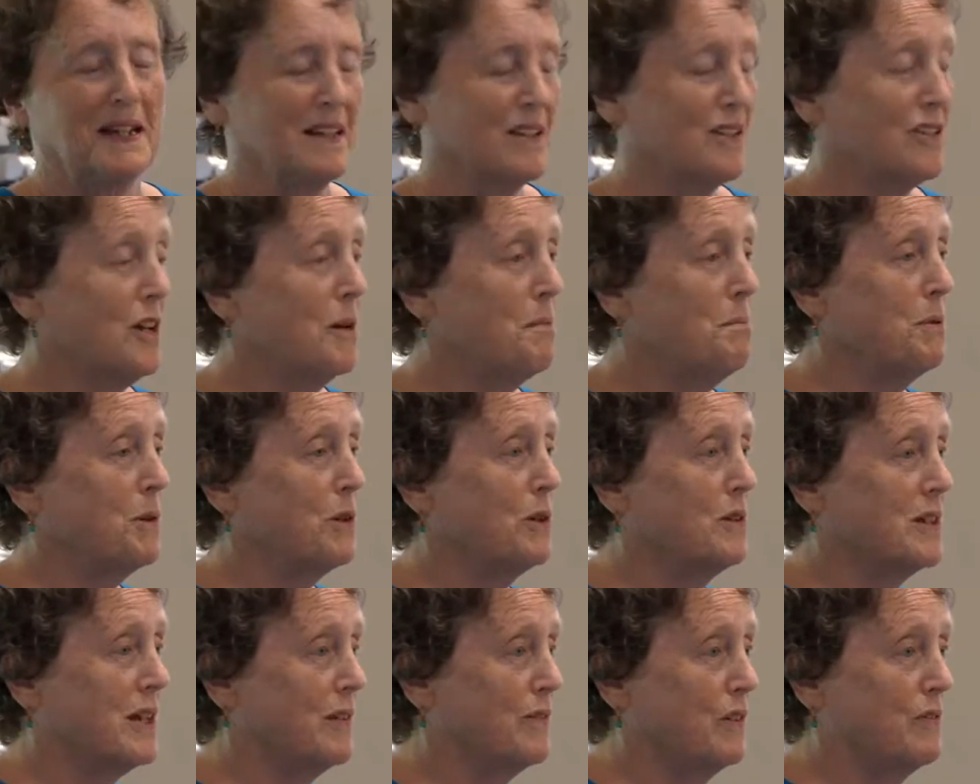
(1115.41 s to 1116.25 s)
Some
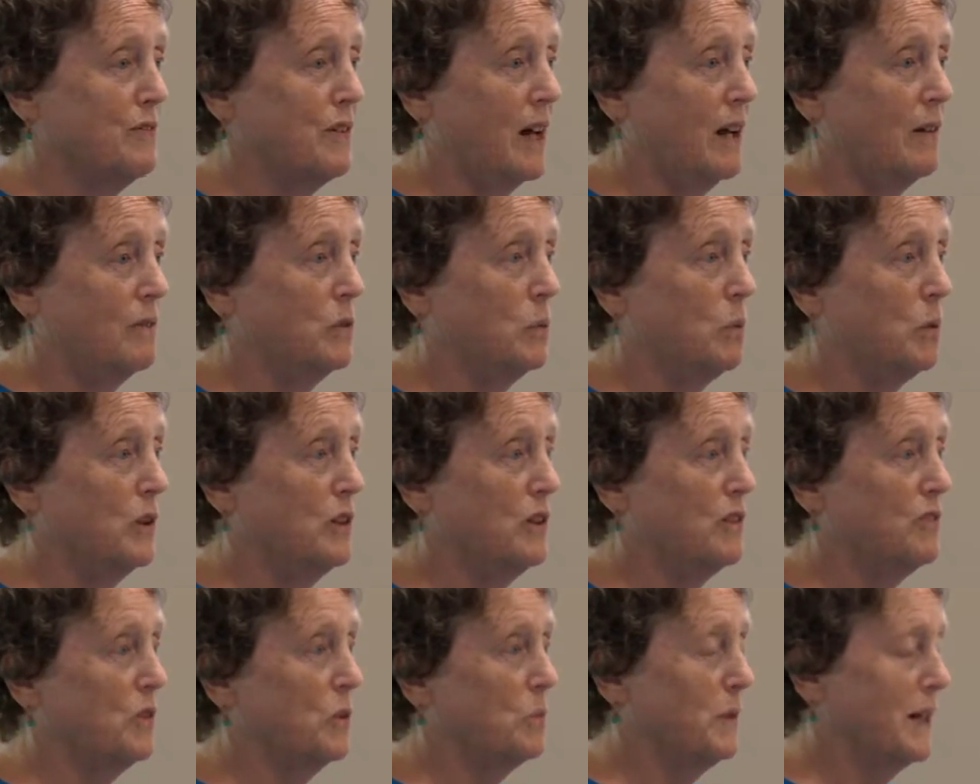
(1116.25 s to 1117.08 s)
birds have evolved
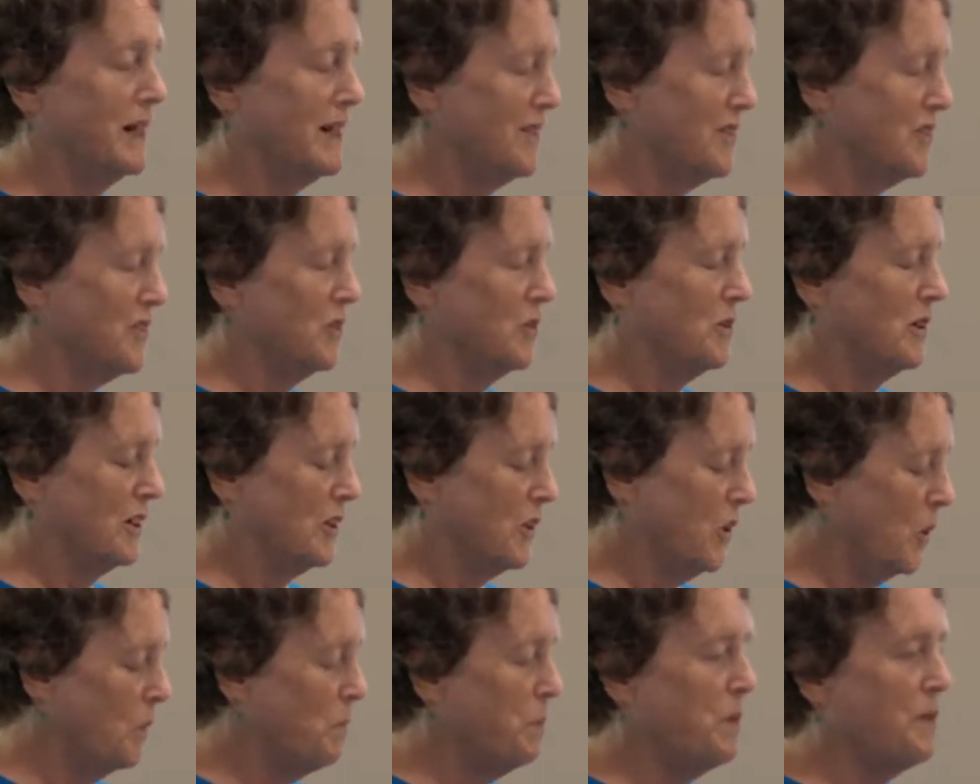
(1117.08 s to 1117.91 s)
wonderful ways to
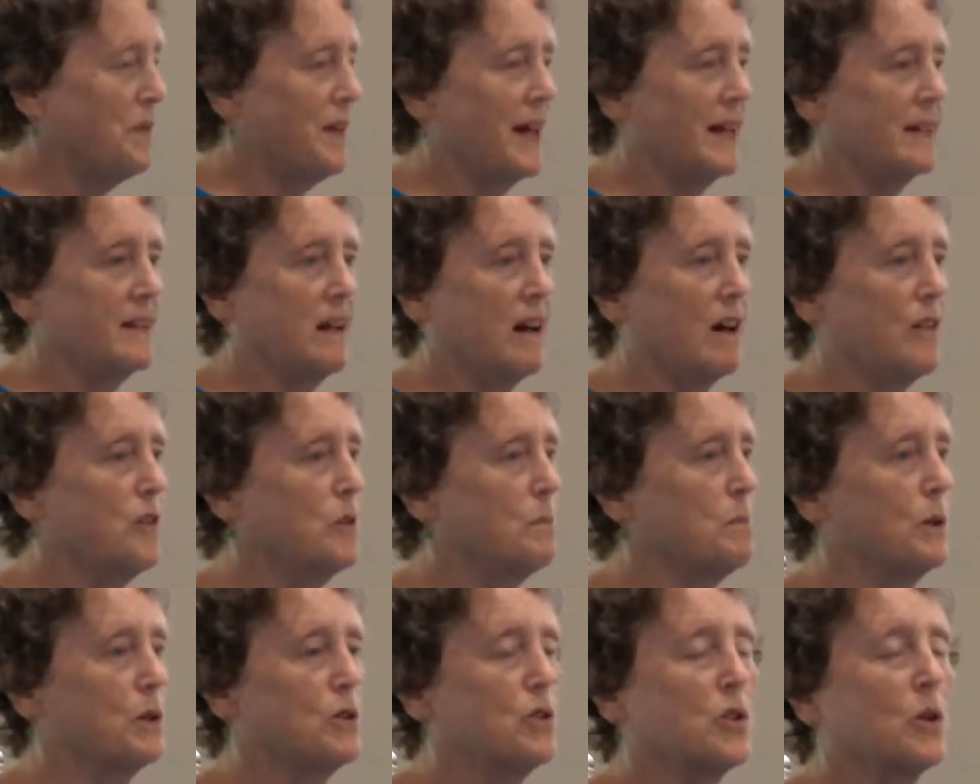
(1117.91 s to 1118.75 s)
uh, cope with that.
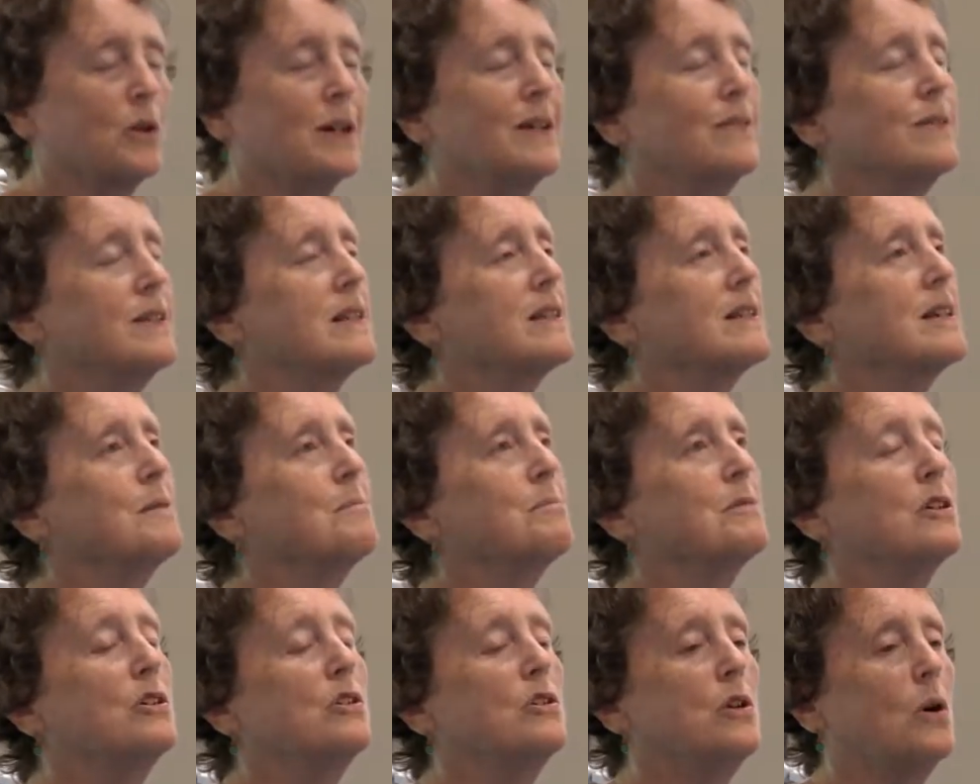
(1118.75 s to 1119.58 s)
Other birds don't even
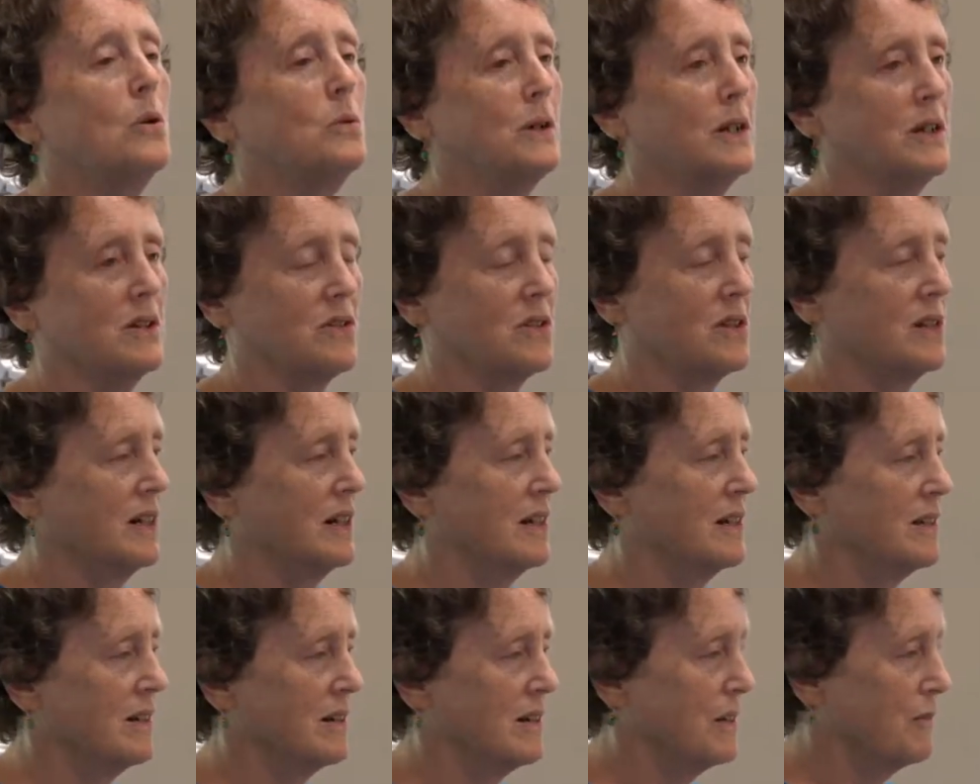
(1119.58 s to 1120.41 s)
seem to notice that
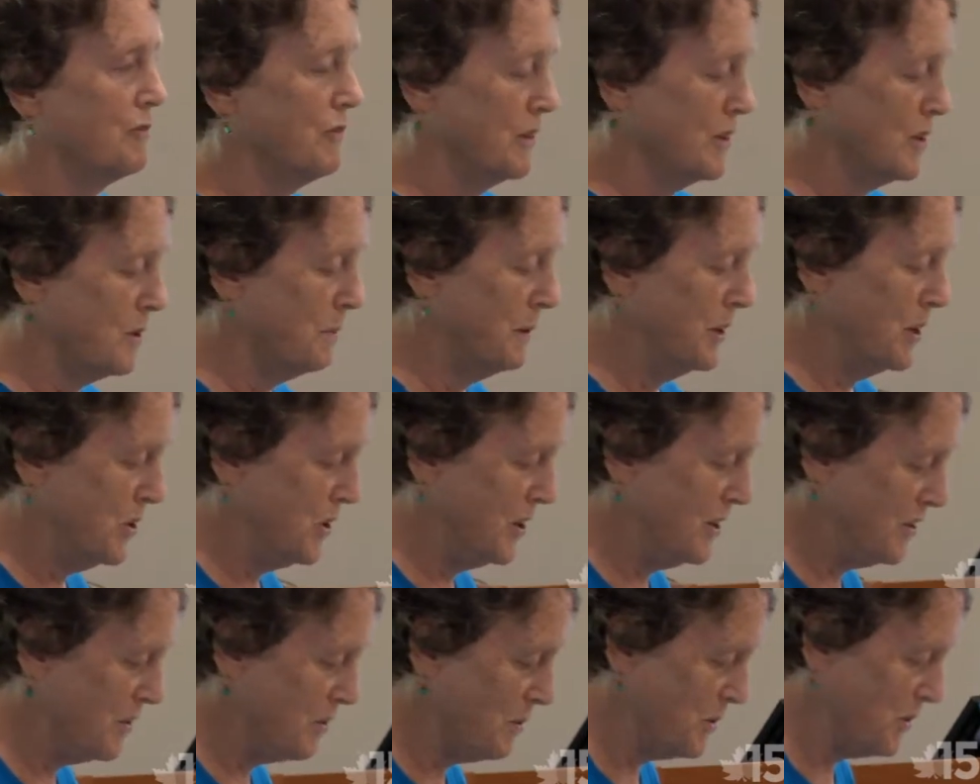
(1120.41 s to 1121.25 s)
it's a different
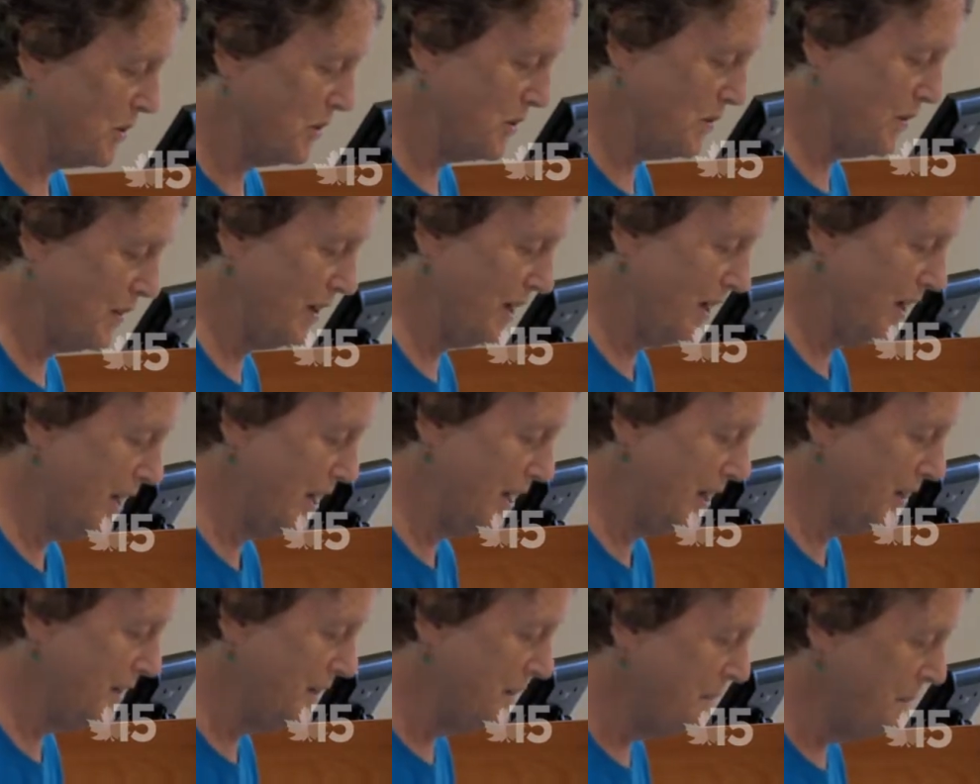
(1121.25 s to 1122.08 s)
species, which is very
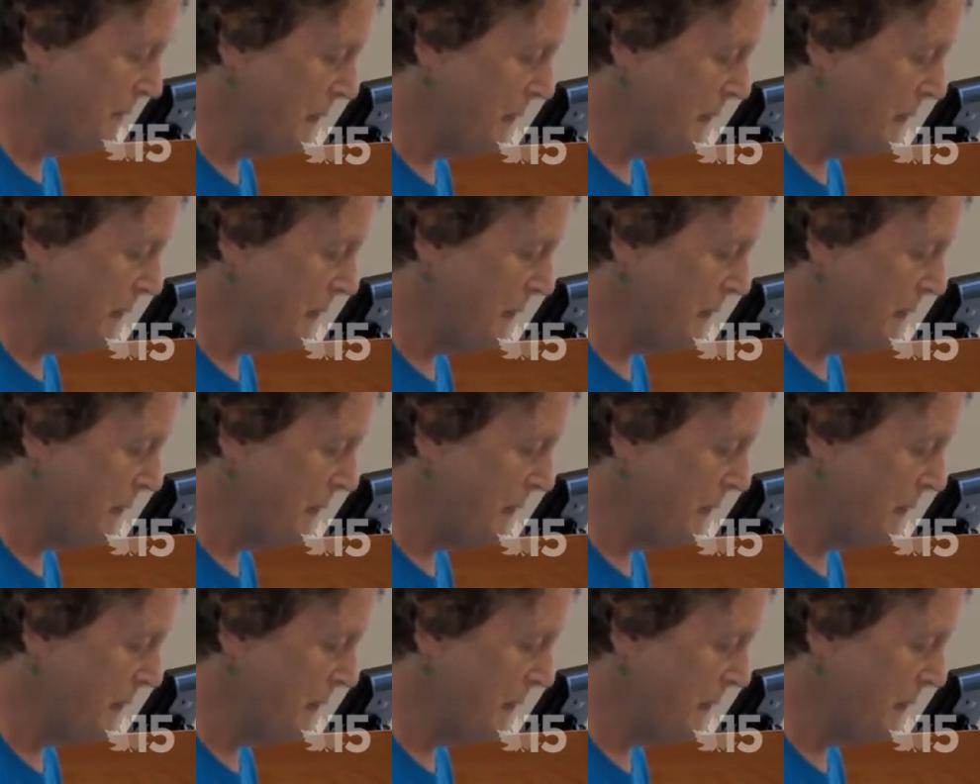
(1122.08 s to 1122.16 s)
odd.